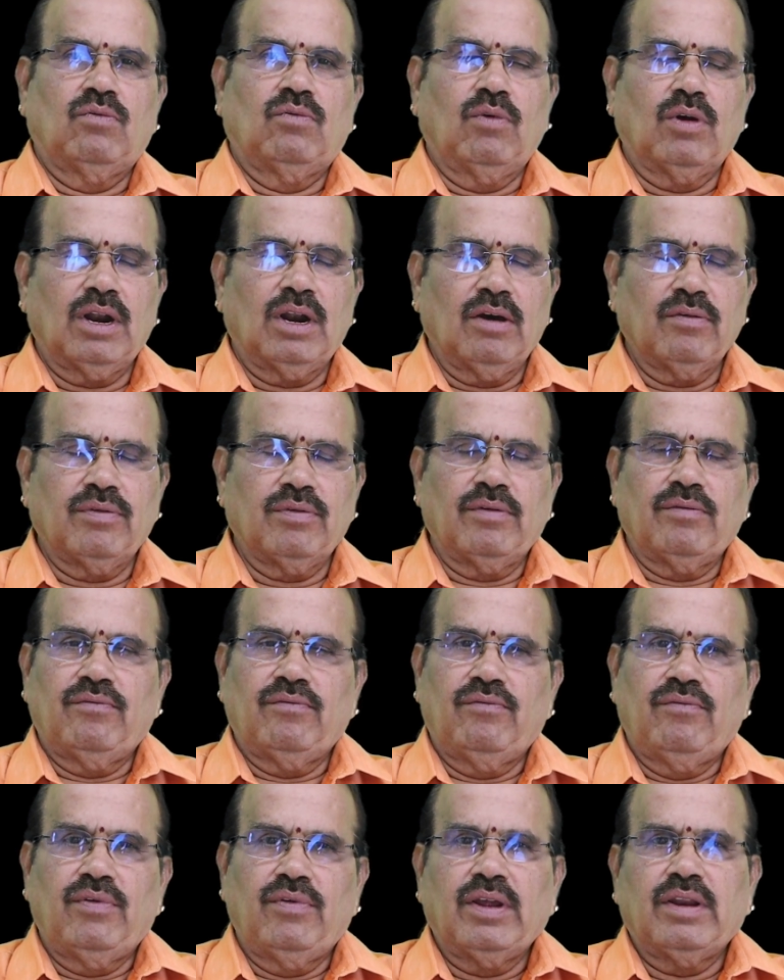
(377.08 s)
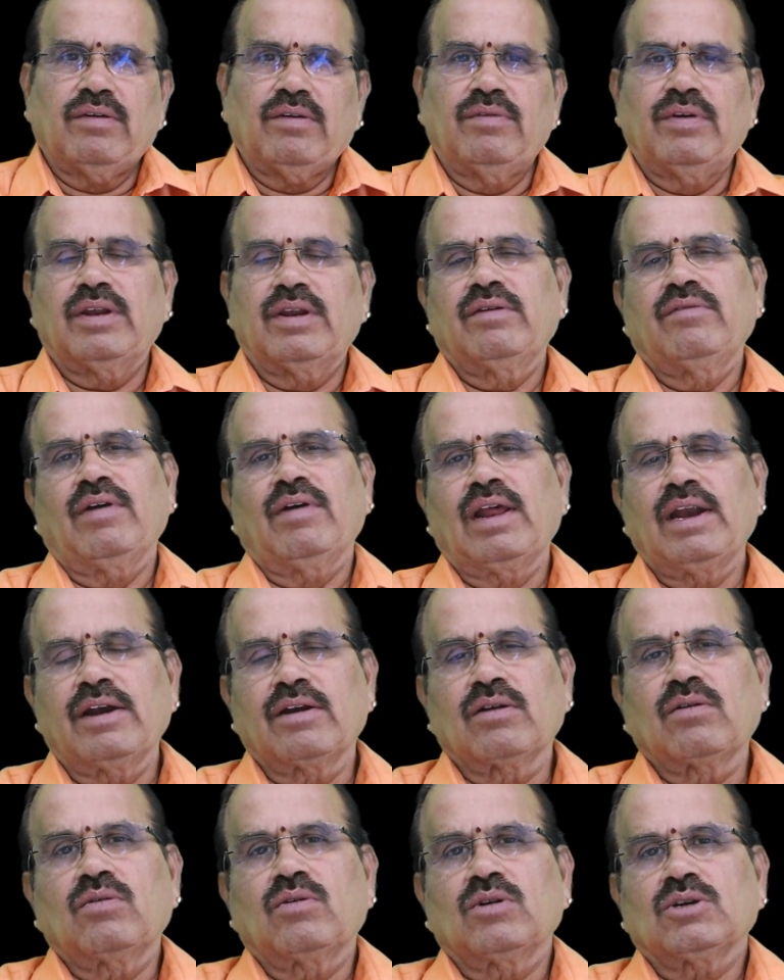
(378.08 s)
one of a very, very
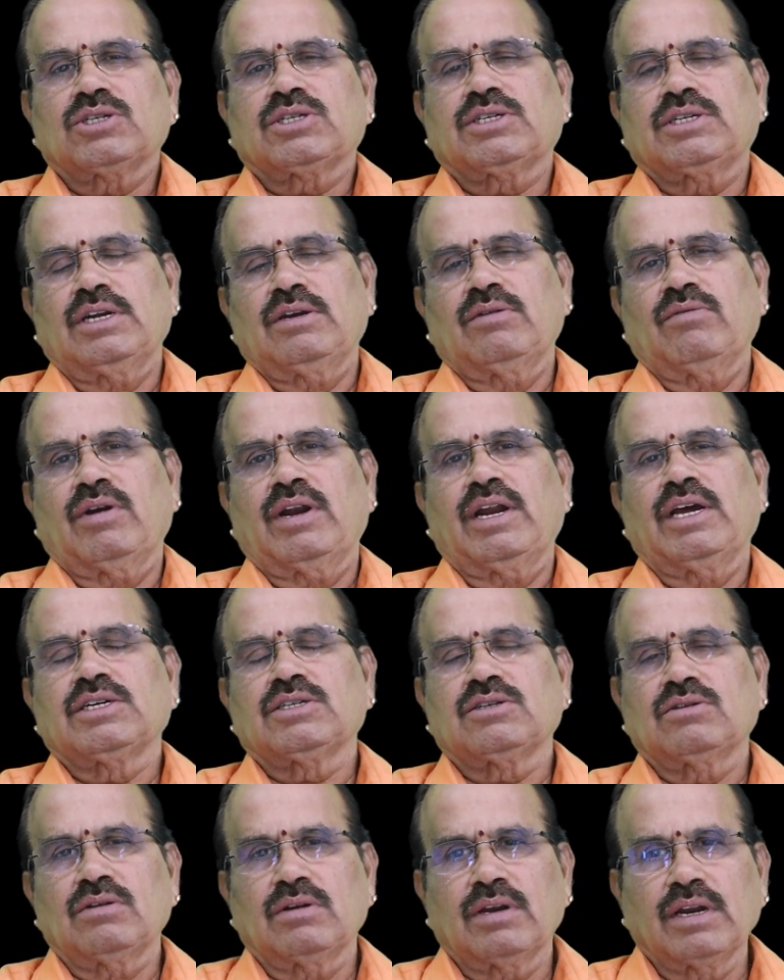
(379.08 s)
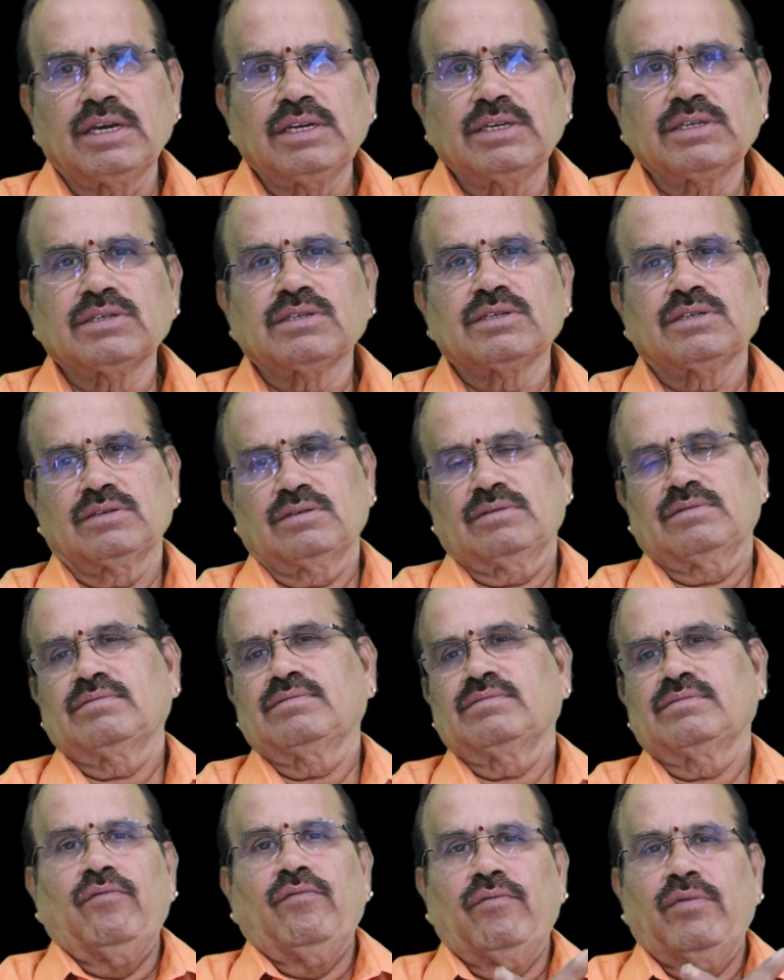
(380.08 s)
valid question one has to raise.
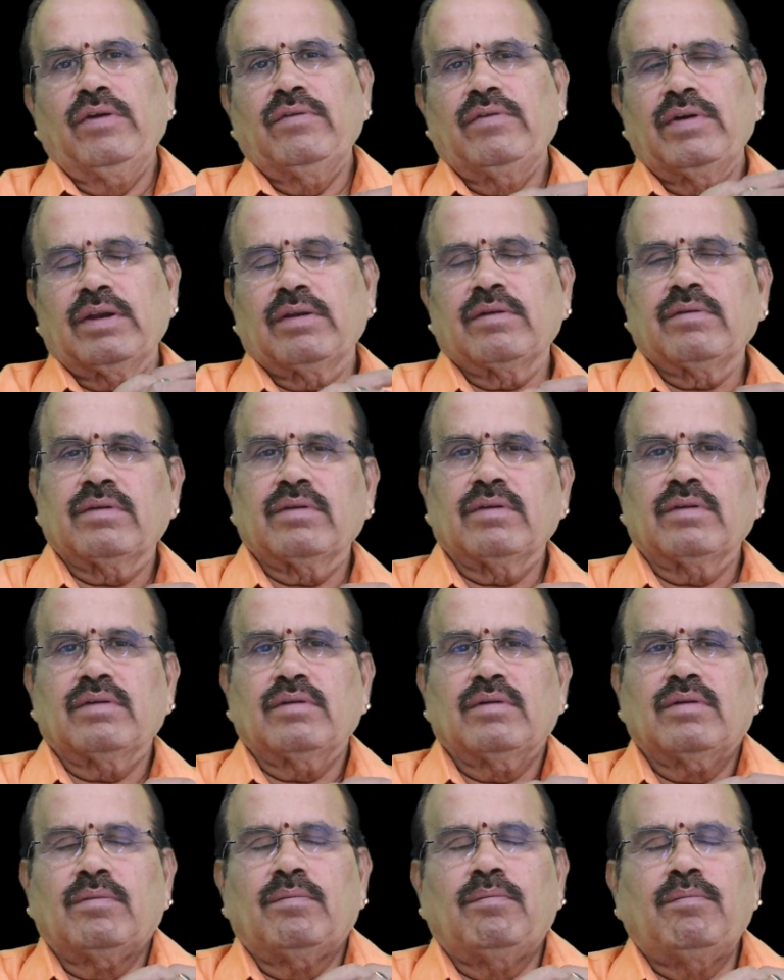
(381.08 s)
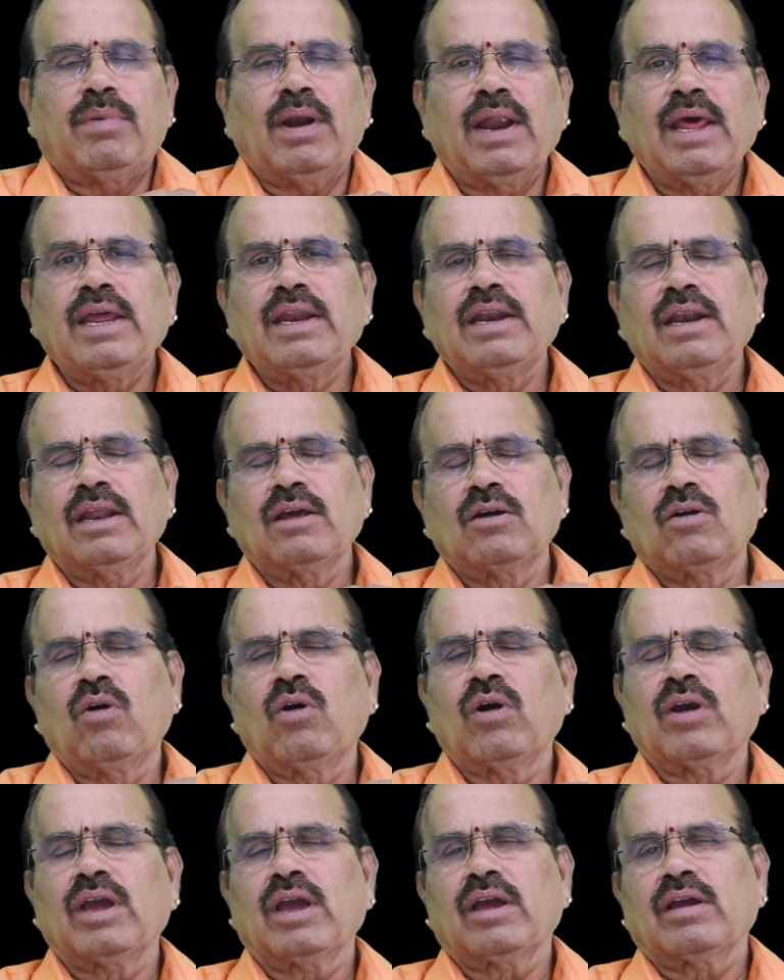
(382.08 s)
We were blindly
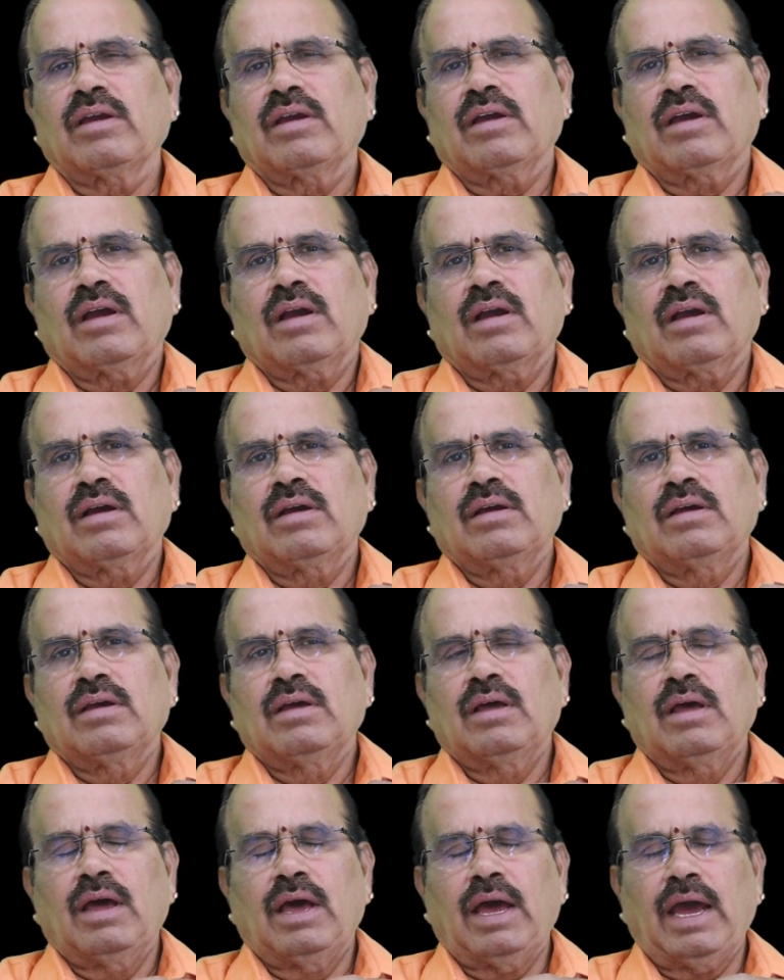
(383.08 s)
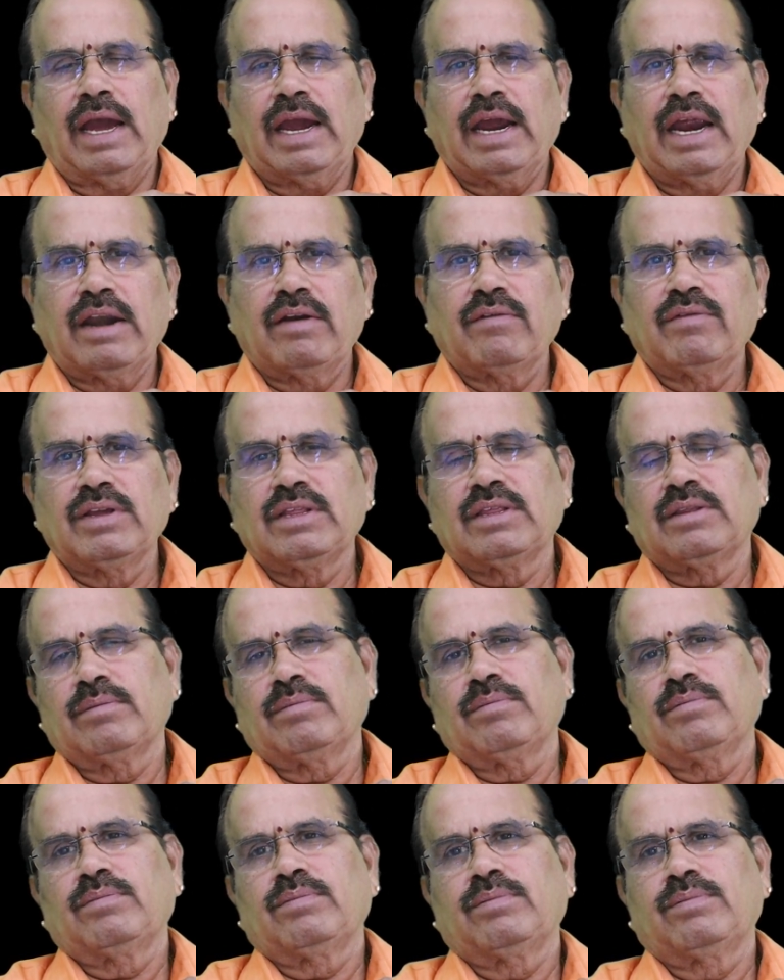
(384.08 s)
going ahead with the
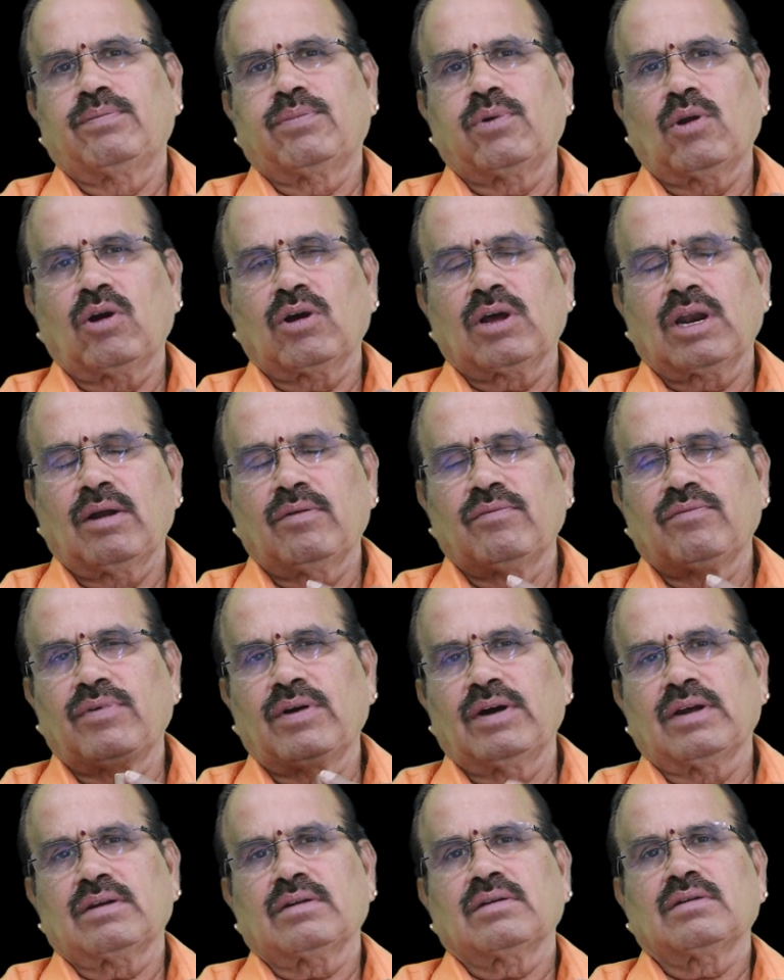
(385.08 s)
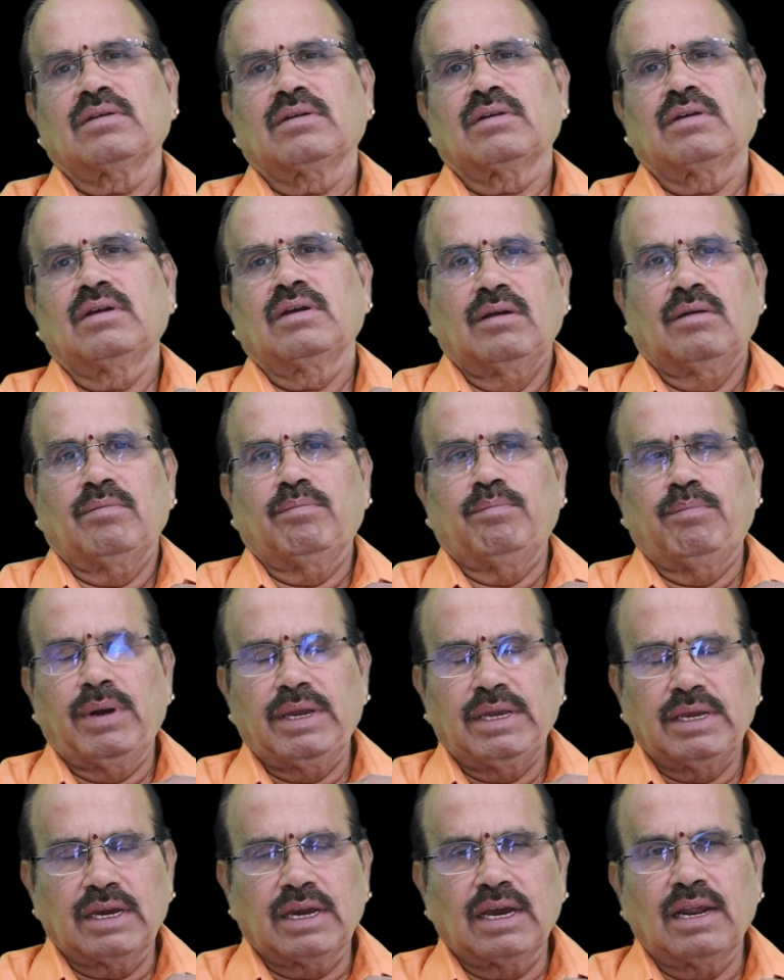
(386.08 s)
program for
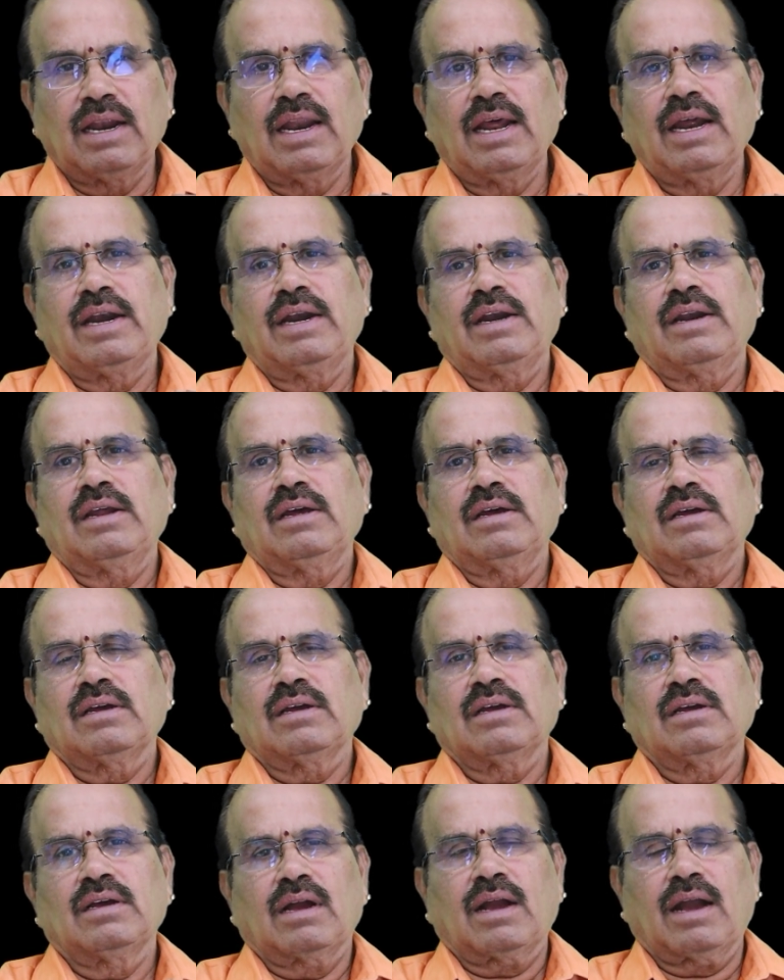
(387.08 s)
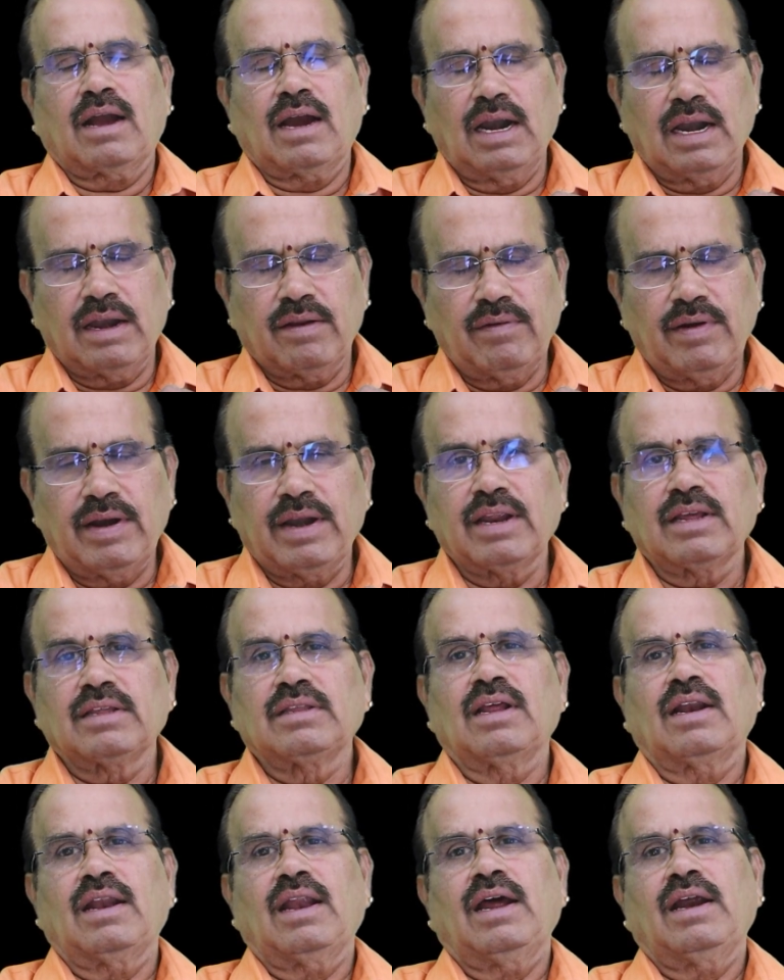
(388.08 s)
buying a land, cultivating
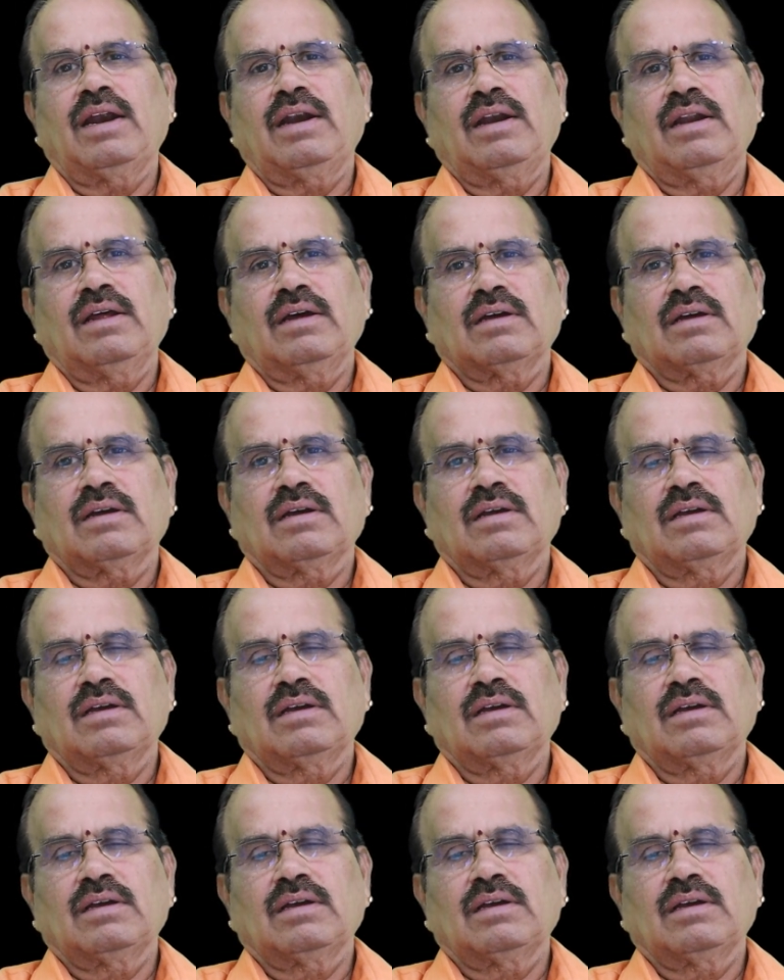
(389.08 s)
the land,